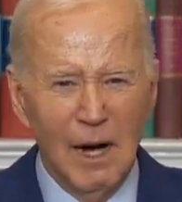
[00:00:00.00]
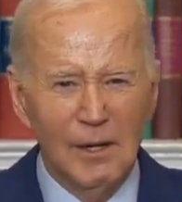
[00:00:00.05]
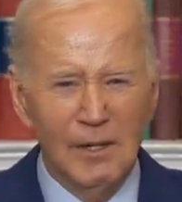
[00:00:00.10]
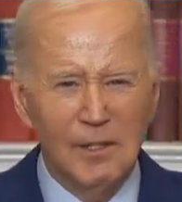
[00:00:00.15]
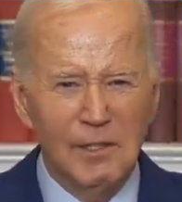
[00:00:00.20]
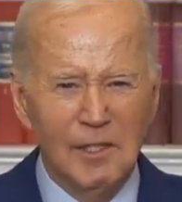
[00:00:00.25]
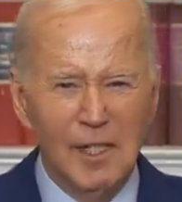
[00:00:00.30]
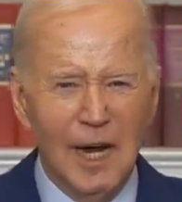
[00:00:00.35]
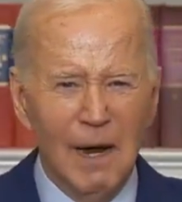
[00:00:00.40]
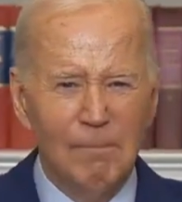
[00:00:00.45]

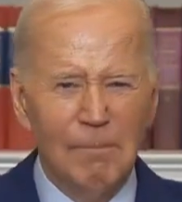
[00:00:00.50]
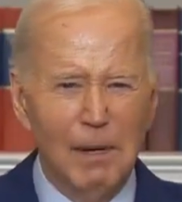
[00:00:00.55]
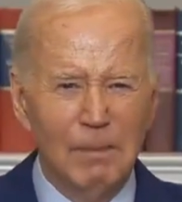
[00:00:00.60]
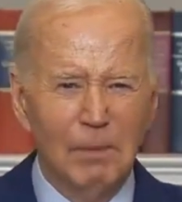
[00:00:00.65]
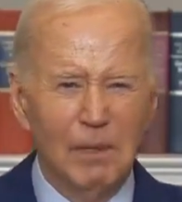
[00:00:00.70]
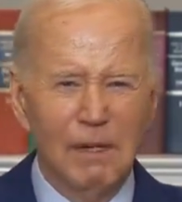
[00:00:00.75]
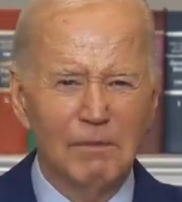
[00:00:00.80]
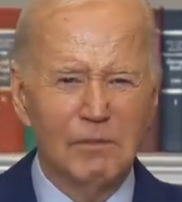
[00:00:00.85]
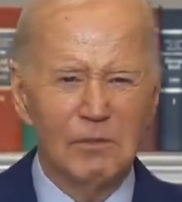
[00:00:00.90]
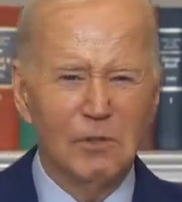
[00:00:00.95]
understand
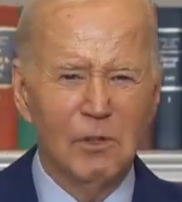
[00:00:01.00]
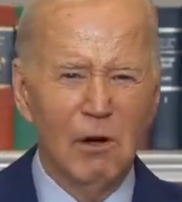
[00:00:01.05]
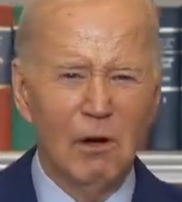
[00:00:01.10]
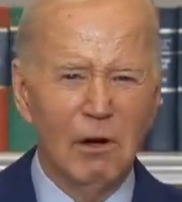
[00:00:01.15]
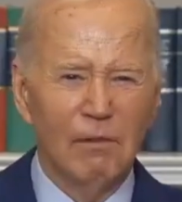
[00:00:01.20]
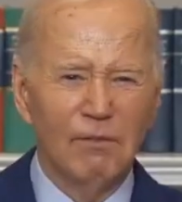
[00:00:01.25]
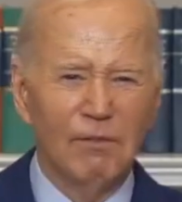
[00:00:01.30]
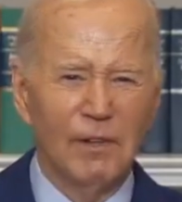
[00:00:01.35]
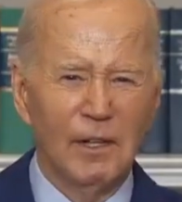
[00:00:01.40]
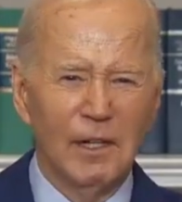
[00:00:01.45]
people have
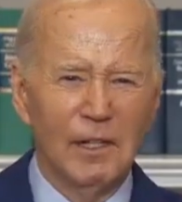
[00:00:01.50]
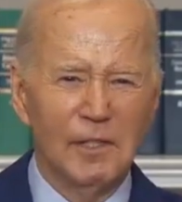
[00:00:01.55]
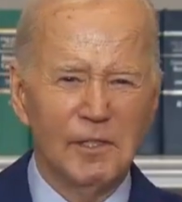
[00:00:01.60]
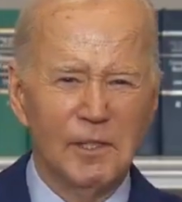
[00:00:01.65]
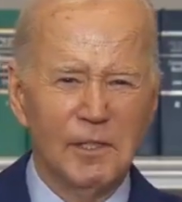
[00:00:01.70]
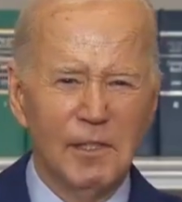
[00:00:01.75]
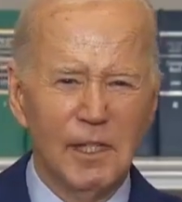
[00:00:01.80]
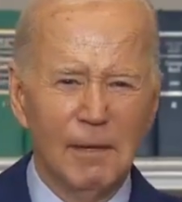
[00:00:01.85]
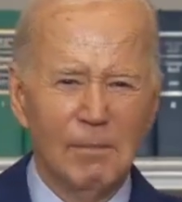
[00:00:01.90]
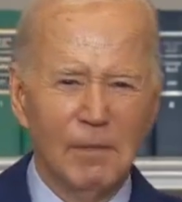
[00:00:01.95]
strong feelings
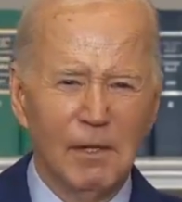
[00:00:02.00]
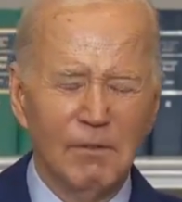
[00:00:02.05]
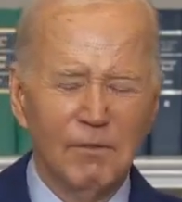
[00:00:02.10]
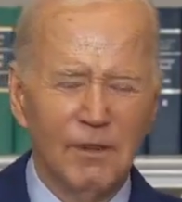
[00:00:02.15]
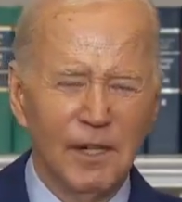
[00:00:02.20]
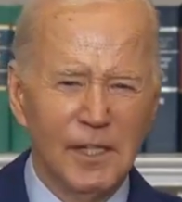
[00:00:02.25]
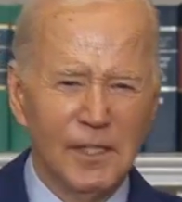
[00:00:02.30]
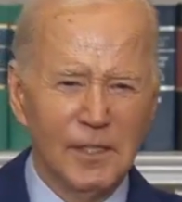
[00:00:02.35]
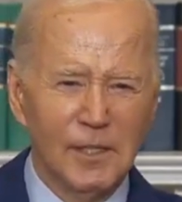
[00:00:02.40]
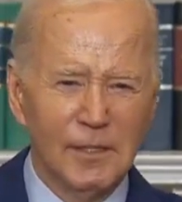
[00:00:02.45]
and deep
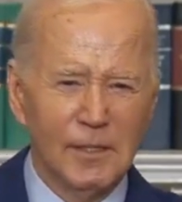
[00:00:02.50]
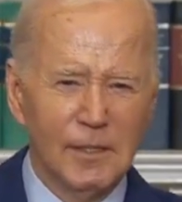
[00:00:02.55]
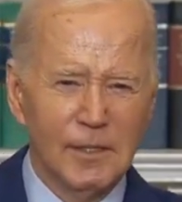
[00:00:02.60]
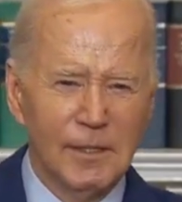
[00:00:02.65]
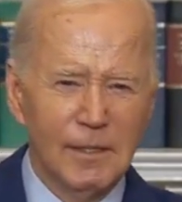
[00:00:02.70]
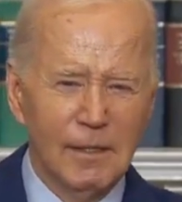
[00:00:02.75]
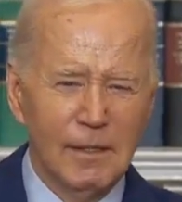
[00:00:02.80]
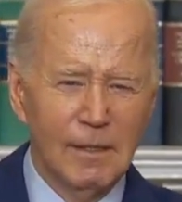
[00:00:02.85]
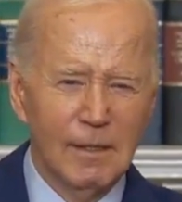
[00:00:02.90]
convictions.